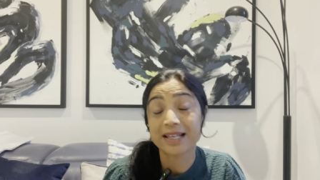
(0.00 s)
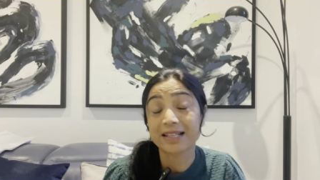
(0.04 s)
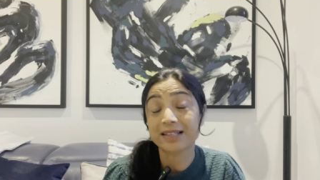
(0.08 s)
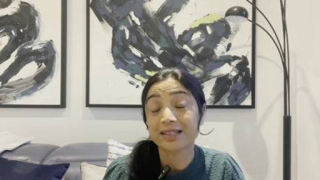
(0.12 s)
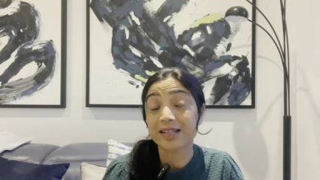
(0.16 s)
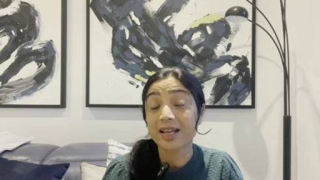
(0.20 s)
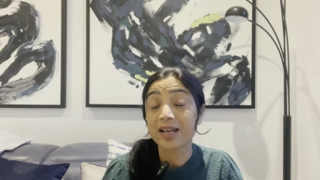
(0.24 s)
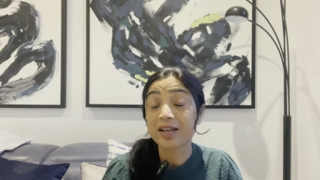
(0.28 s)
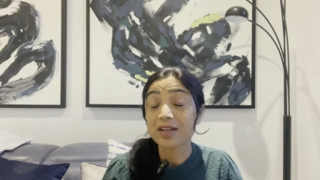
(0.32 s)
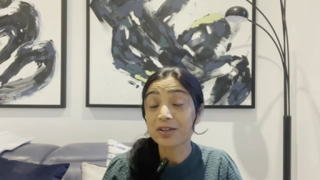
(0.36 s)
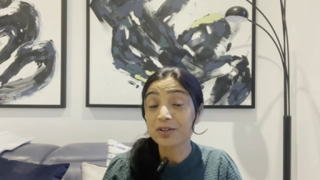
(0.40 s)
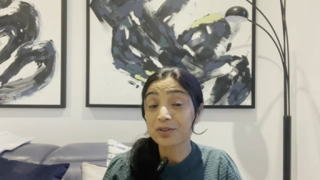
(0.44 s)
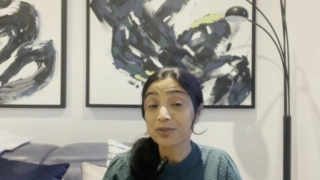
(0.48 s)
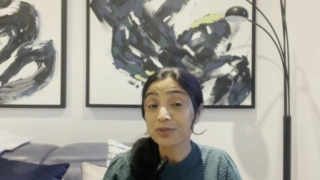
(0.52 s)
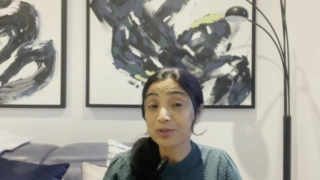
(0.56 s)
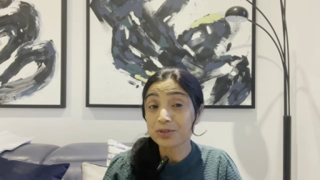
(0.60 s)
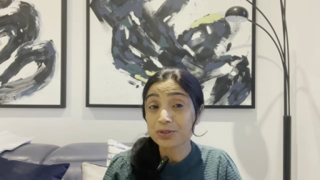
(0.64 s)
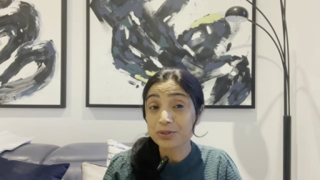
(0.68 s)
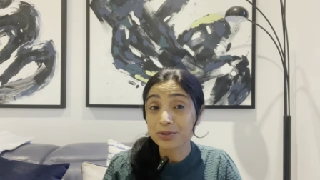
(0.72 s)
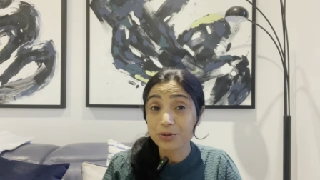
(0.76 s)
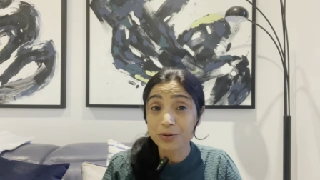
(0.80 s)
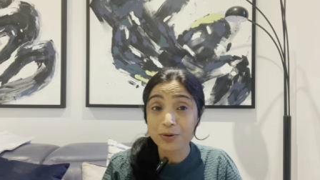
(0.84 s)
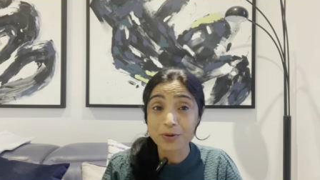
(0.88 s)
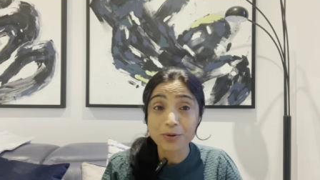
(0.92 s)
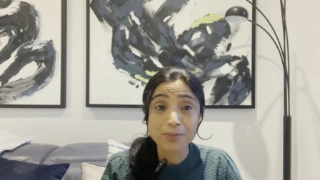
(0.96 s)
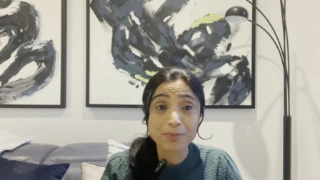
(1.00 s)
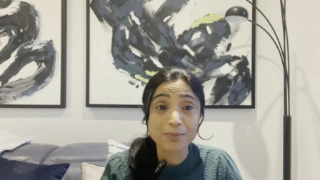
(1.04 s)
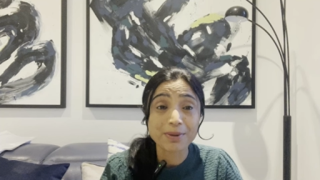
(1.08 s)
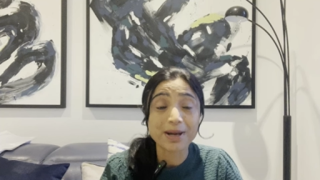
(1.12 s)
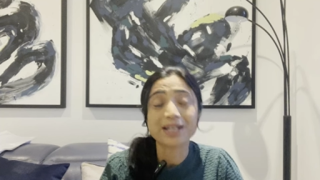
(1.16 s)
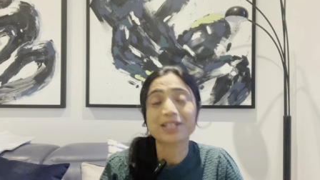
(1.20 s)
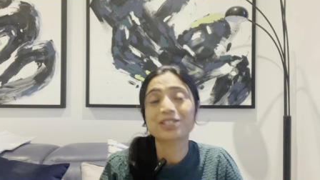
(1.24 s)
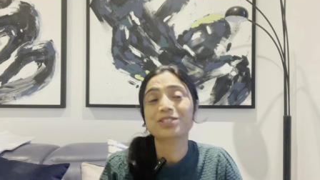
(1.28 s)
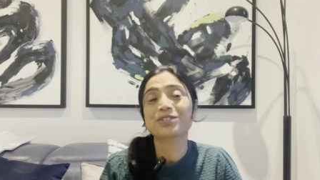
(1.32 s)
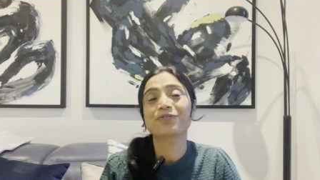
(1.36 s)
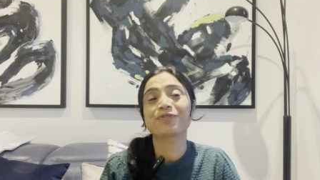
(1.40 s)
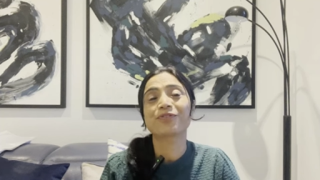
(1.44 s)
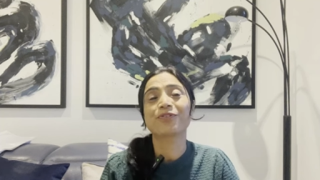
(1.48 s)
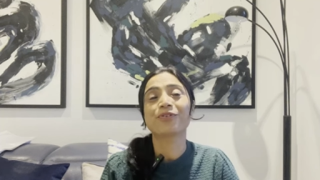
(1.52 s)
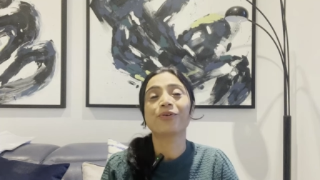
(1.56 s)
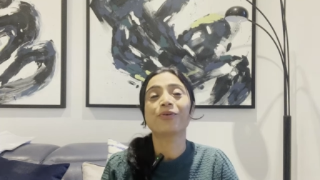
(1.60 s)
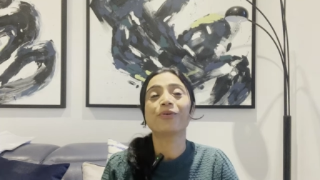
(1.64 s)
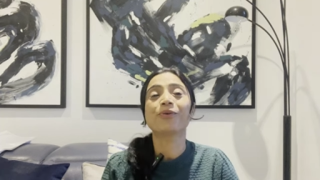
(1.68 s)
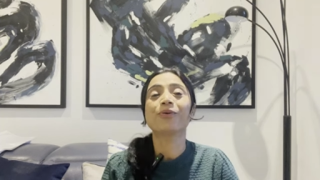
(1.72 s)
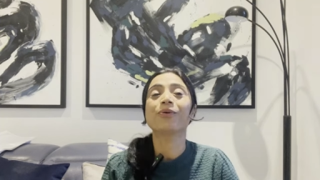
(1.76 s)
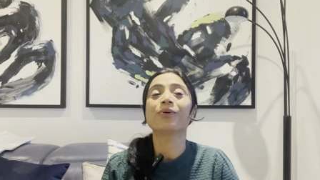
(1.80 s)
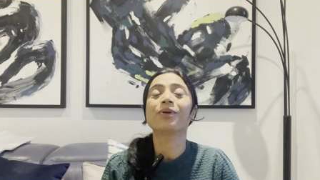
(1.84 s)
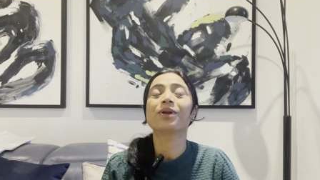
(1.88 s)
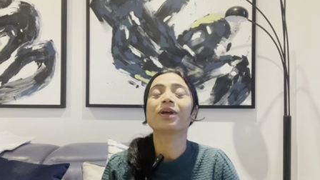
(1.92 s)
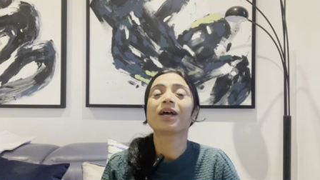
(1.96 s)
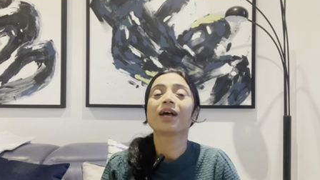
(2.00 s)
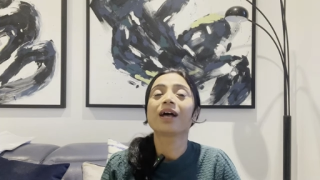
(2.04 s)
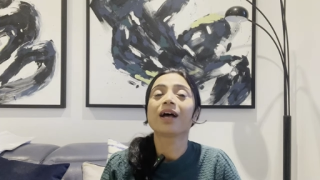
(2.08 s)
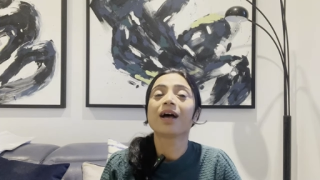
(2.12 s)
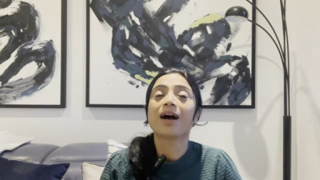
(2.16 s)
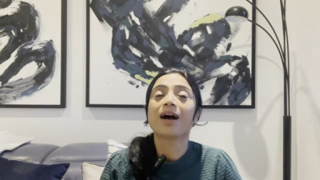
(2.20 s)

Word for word: And thank you so much for